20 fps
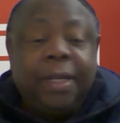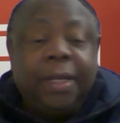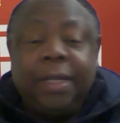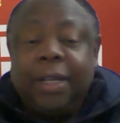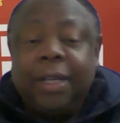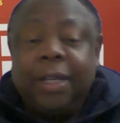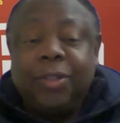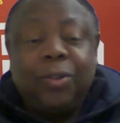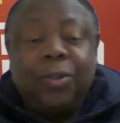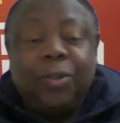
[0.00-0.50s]

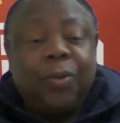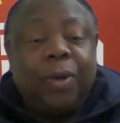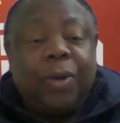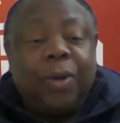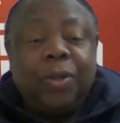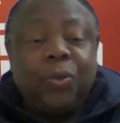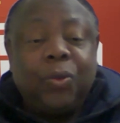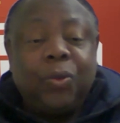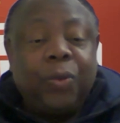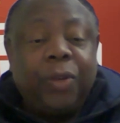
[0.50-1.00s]
does not
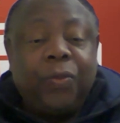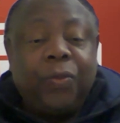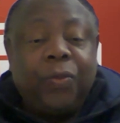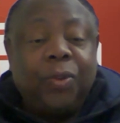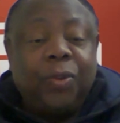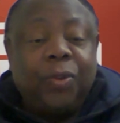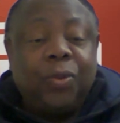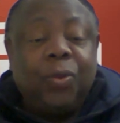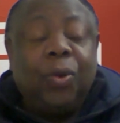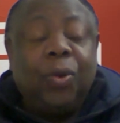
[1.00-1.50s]
want to wait
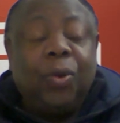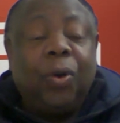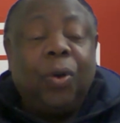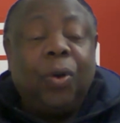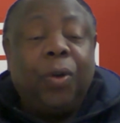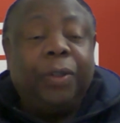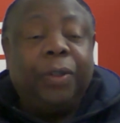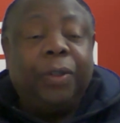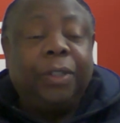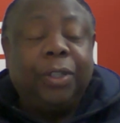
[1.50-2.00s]
for too
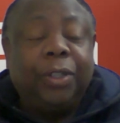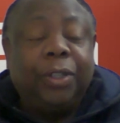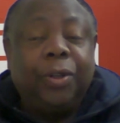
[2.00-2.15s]
long.